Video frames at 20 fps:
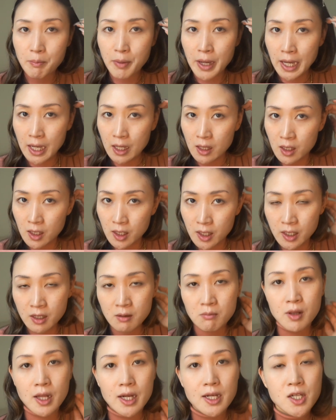paler
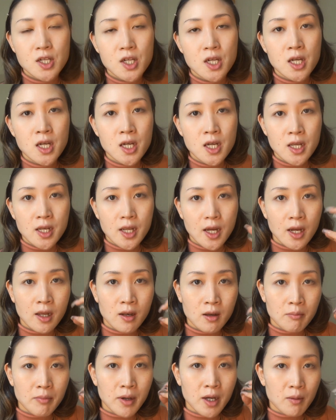complexion and
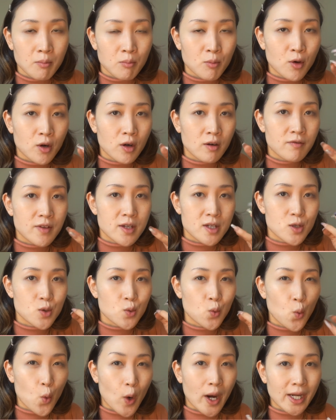a bit more of this
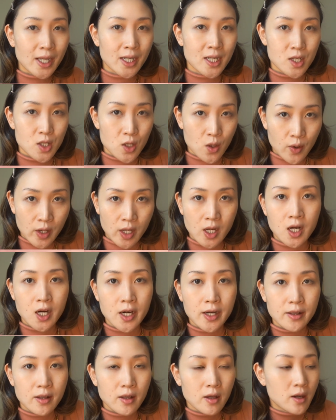whiteness going
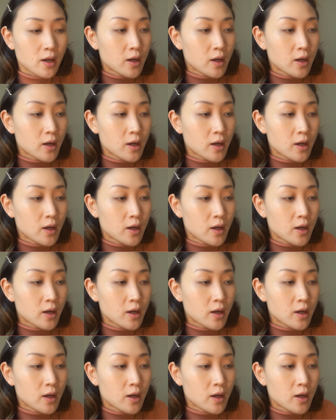on.